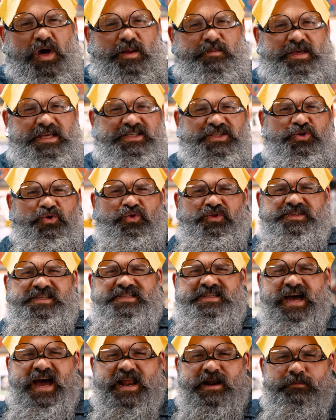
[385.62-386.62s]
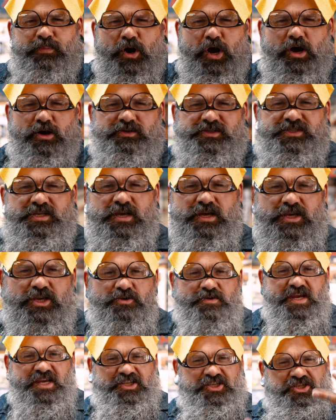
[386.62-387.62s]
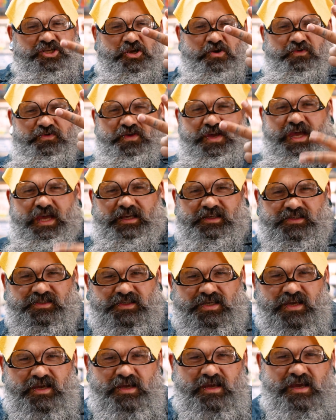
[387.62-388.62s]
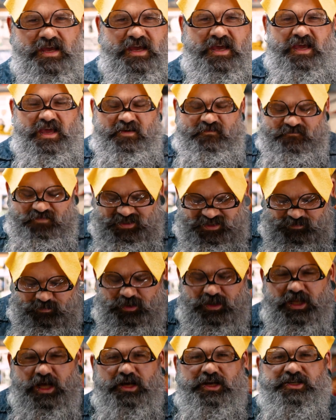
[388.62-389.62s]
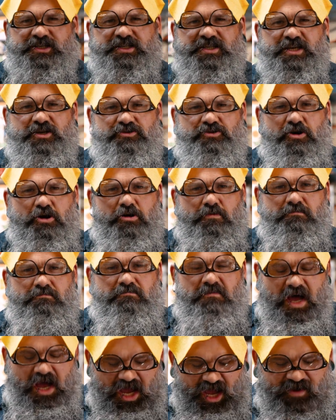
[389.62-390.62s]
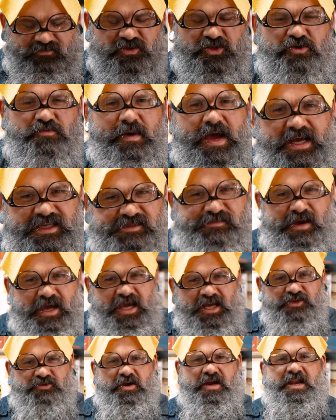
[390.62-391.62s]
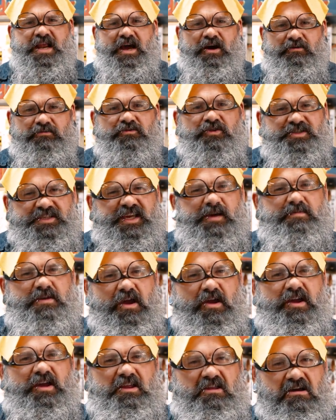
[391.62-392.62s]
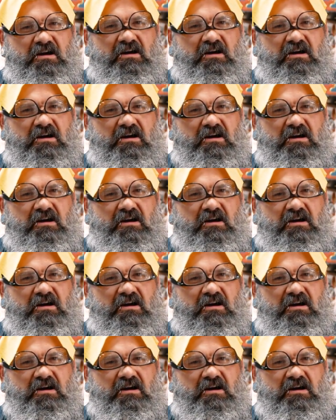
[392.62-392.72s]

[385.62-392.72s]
wanna be as cool as the Dyna Bros? You need two things. Invisible luggage syndrome. I have 2 bags in my hands right now. Looks like I'm carrying,